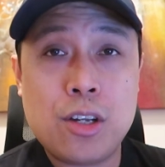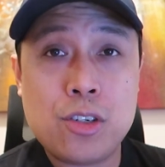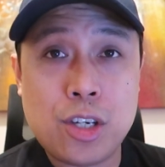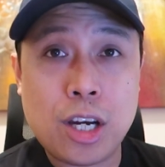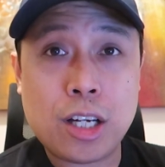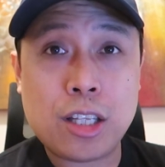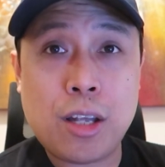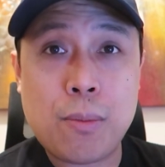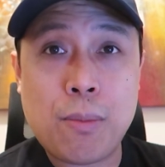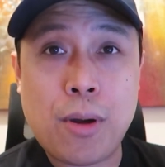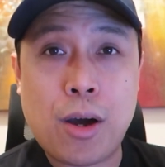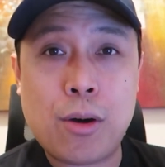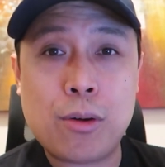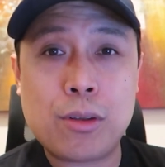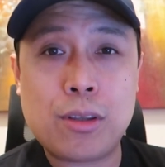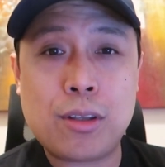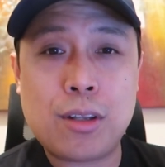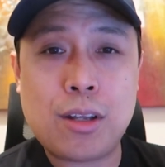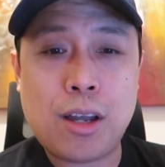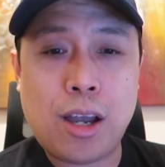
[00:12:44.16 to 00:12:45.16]
Check them
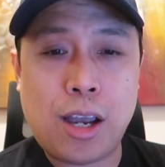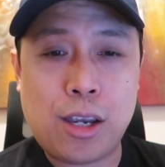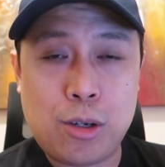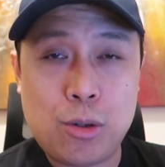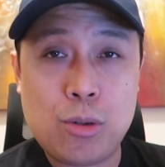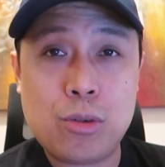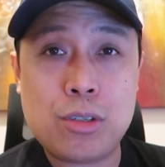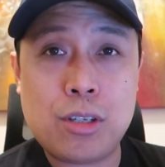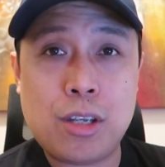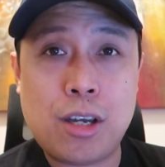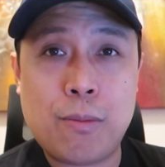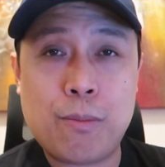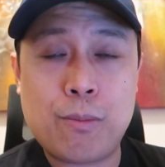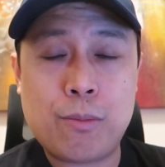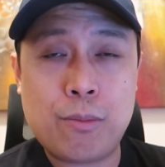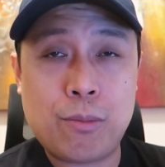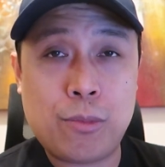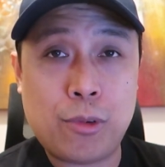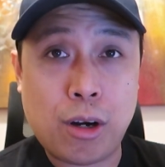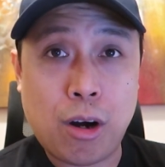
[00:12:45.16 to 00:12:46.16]
out. I use them.
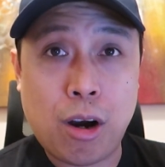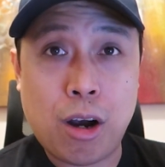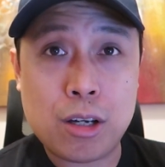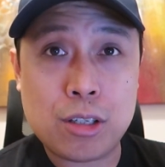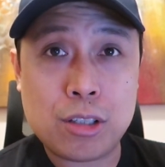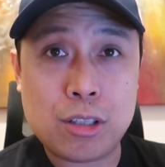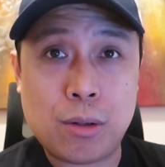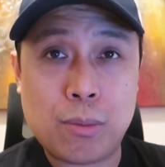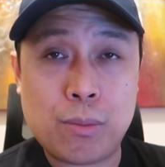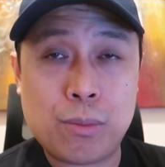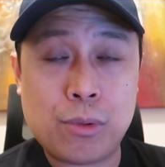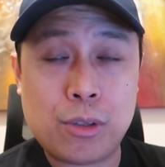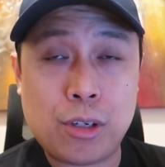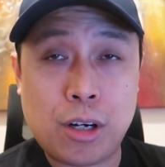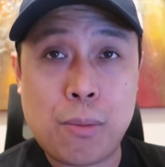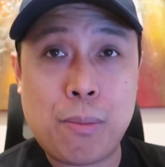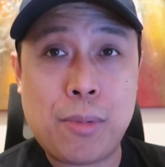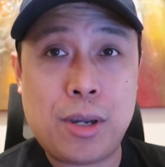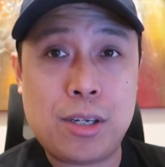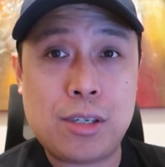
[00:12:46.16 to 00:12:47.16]
They're awesome.
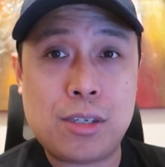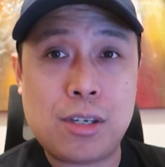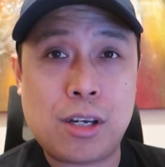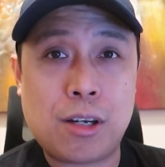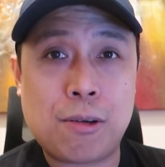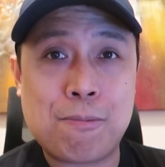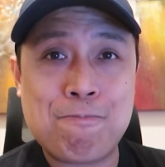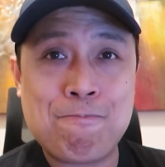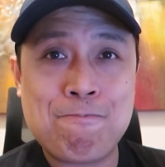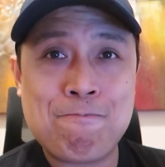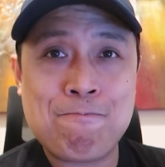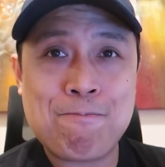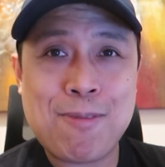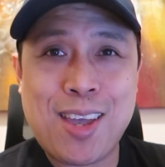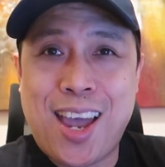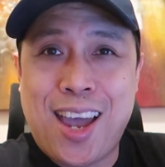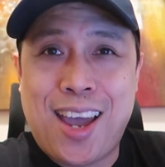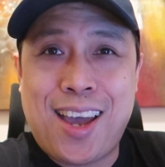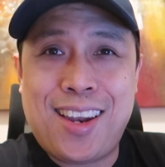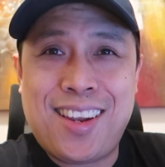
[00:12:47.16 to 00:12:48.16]
They're amazing.
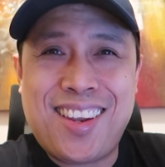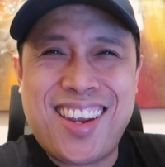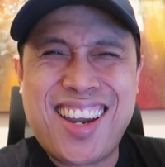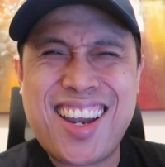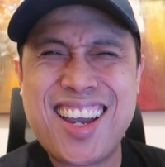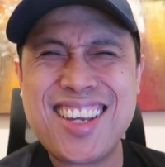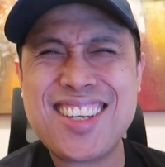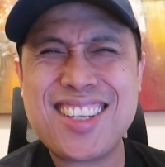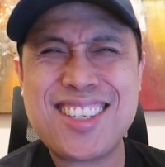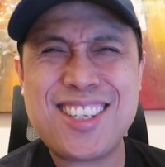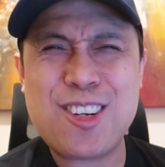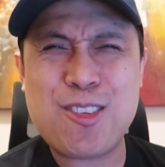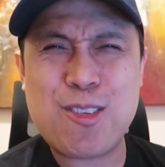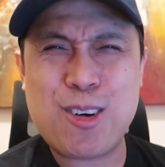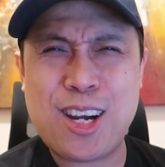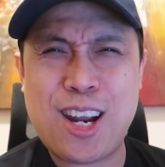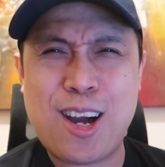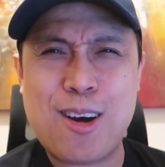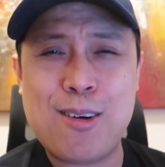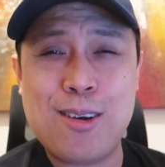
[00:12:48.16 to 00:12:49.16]
And I guess that's it
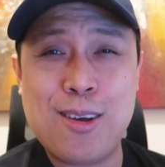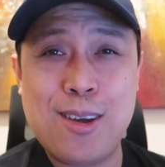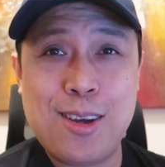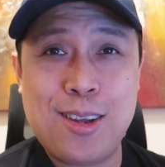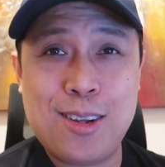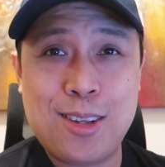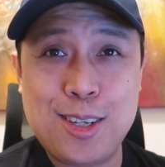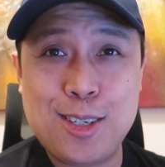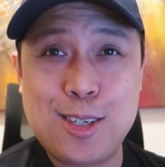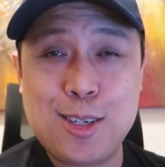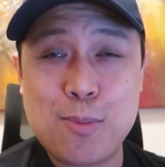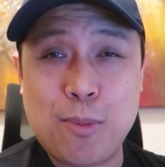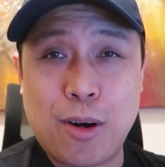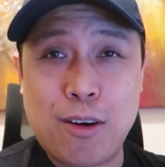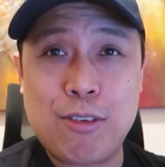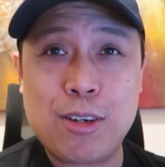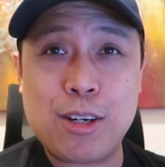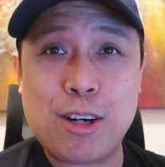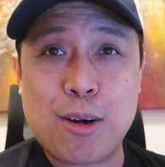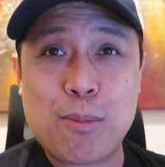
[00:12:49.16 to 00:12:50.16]
for now. This is
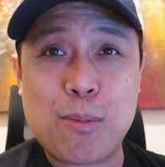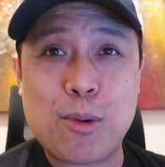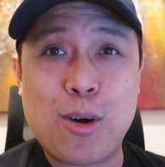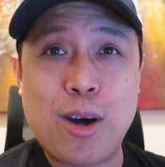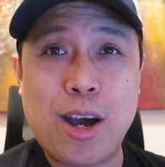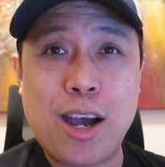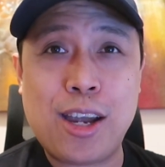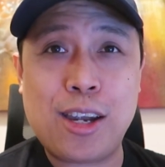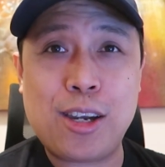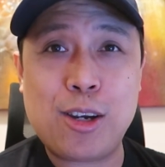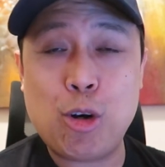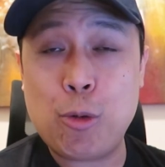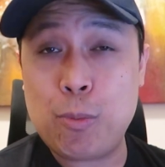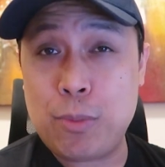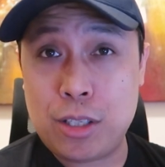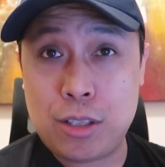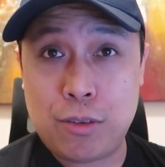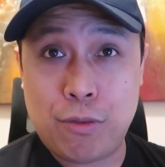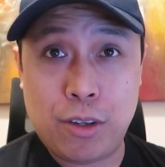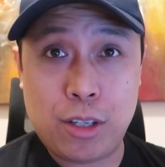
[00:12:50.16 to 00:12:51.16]
Marvin Germo. I
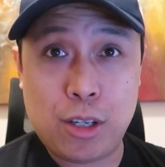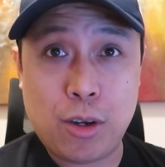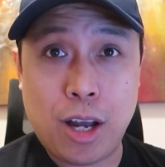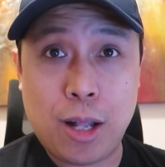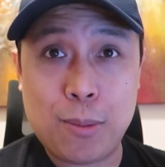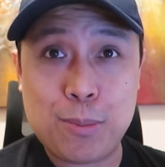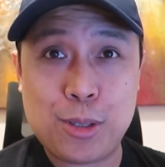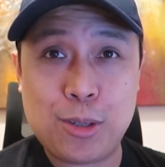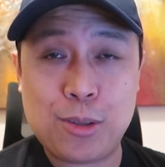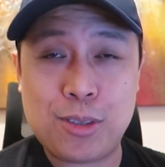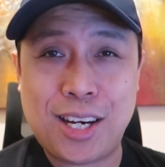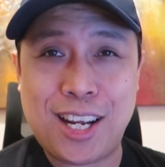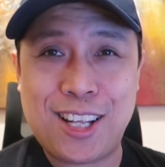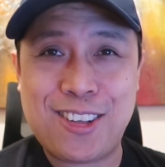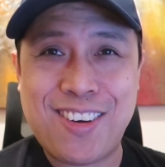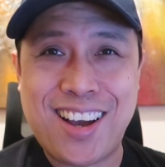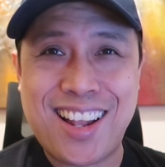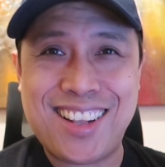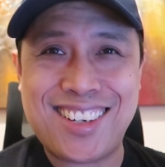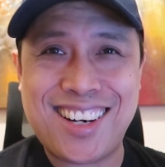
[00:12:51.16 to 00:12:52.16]
hope this video helps you
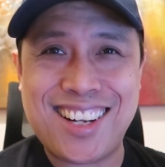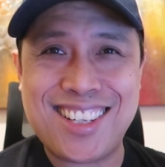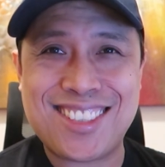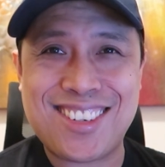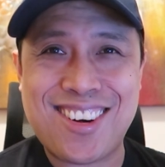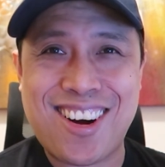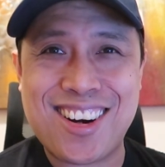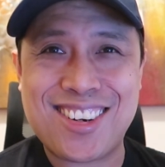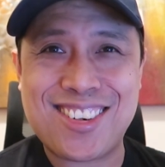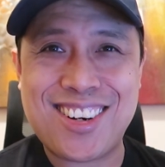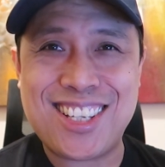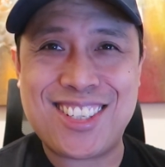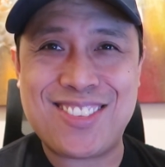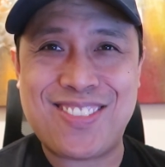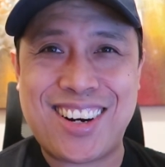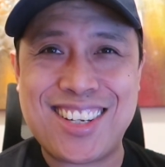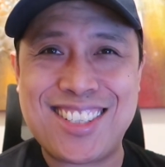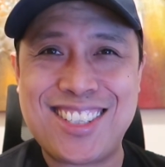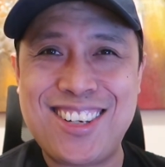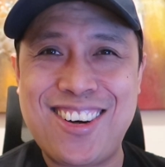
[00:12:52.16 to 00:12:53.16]
trade well, trade strong, trade
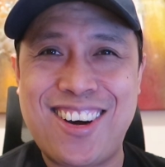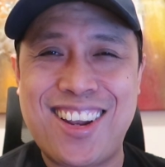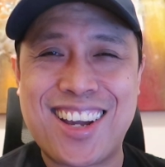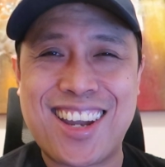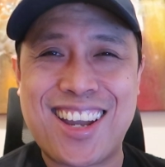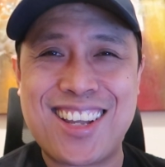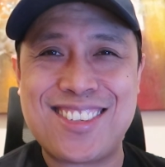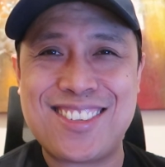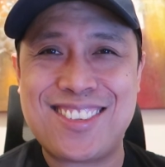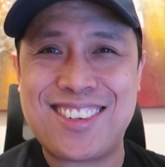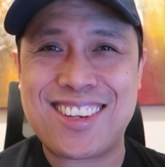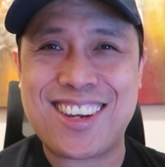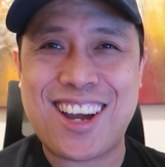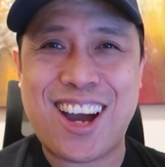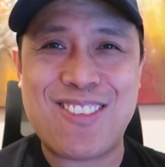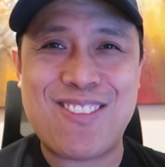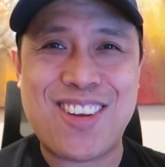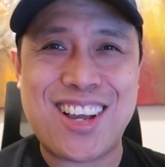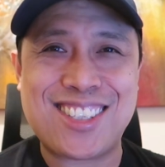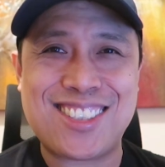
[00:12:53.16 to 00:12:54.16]
smart. See you all again soon, and
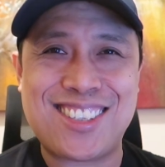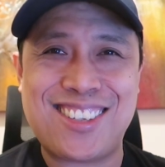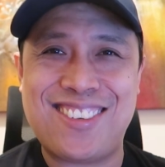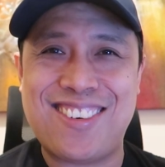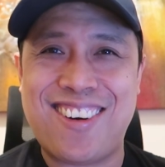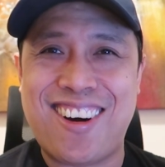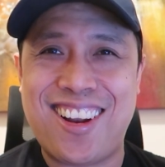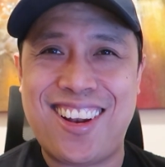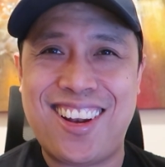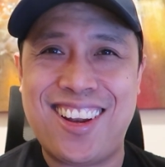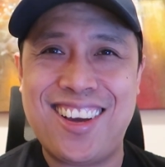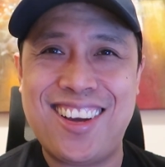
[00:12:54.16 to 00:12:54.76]
God bless you all.